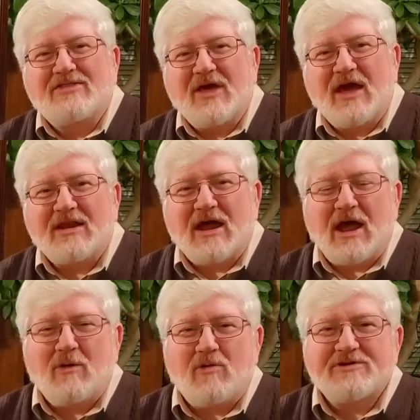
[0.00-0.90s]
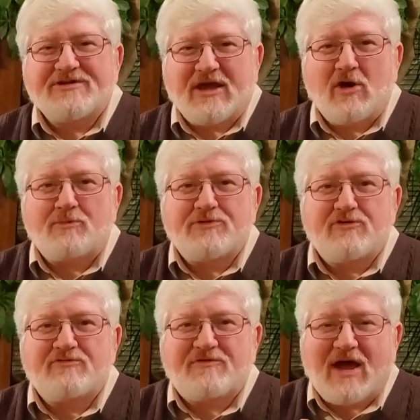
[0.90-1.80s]
that I wanted to help
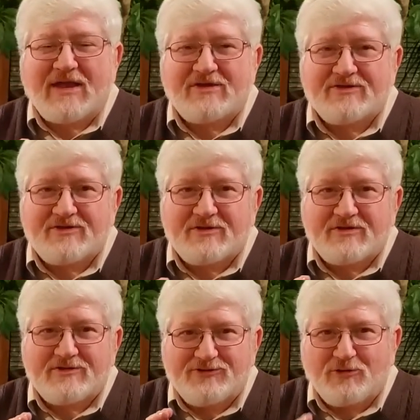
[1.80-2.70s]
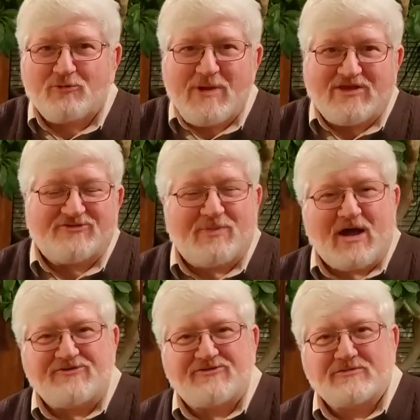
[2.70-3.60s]
you find your weak
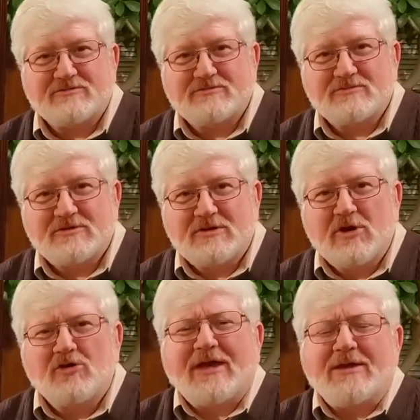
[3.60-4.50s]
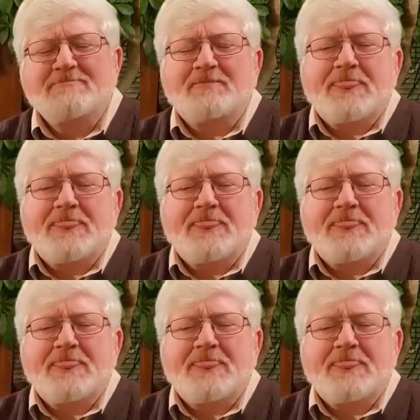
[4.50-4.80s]
spots. Okay,